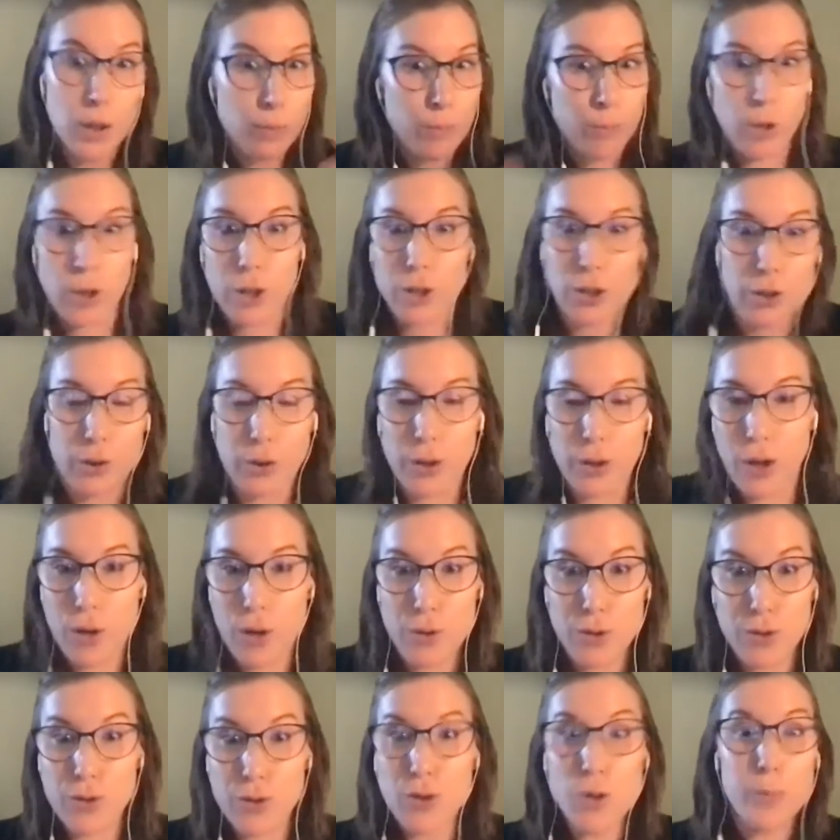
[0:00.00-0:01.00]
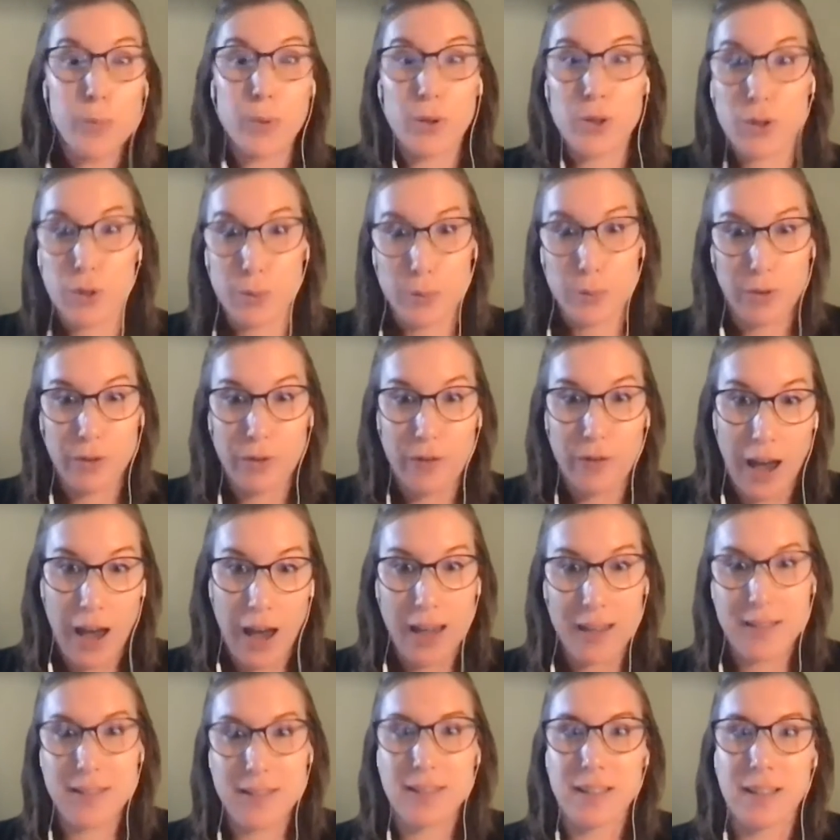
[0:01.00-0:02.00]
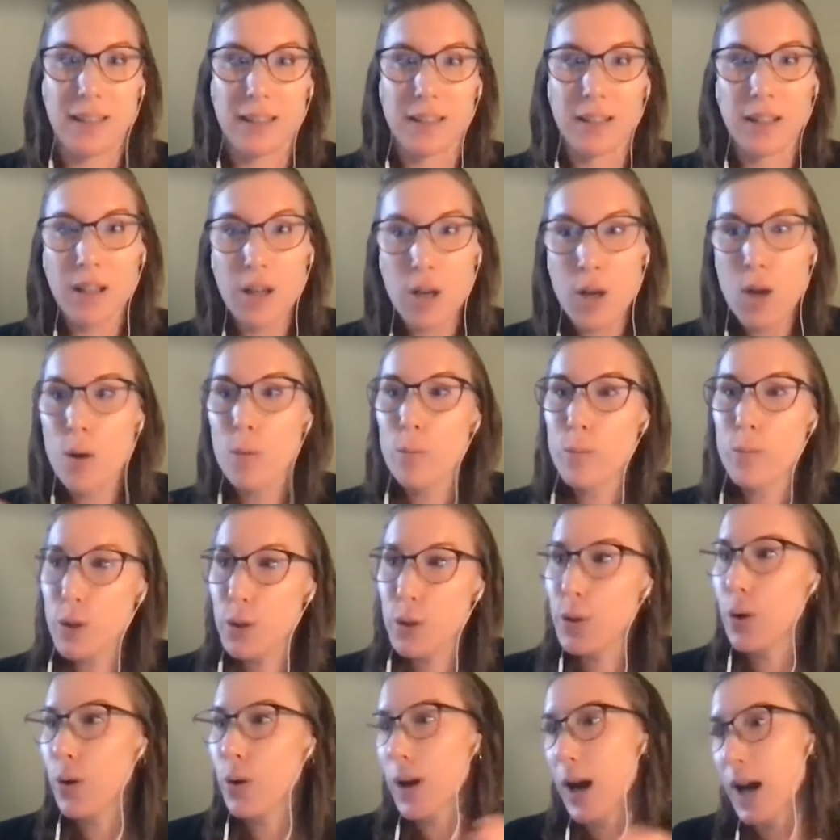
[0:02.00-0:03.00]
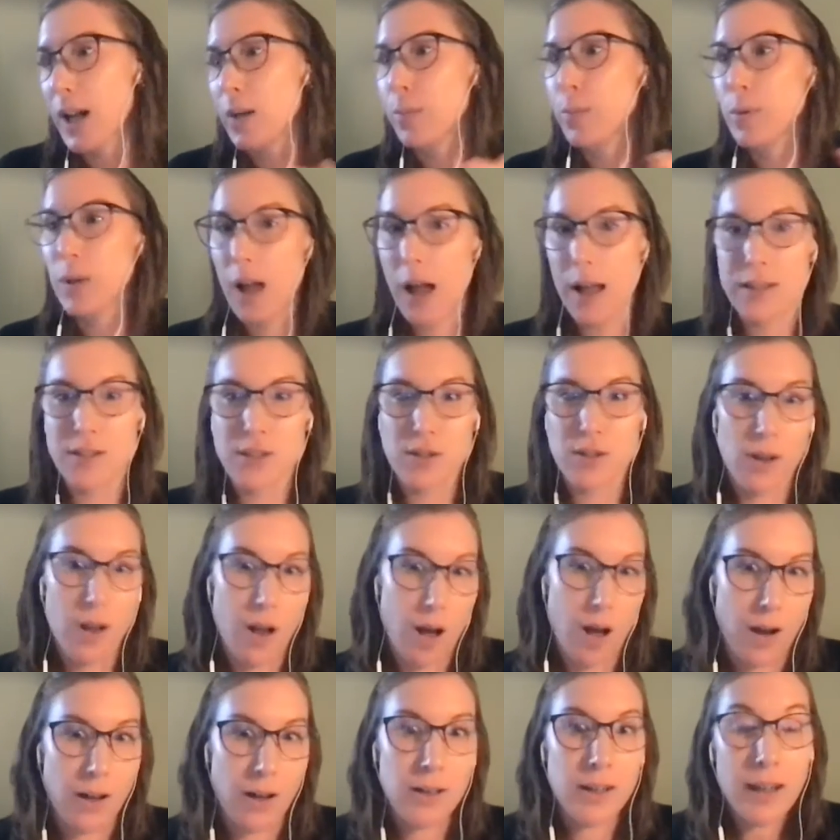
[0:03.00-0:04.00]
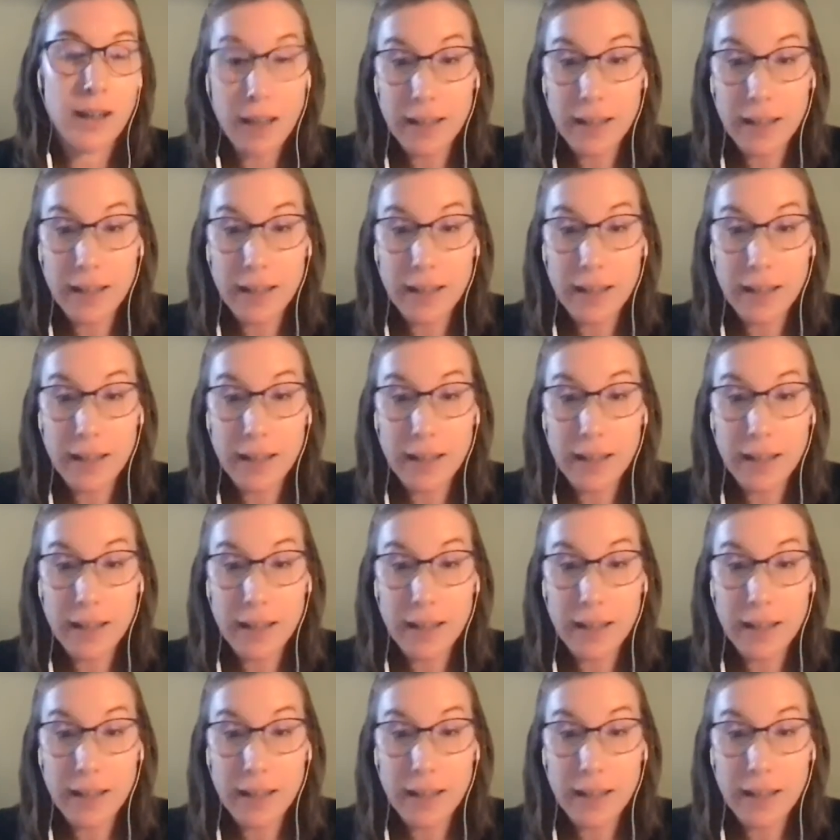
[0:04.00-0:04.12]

Mercury goes super, super fast, and Pluto kind of plods along.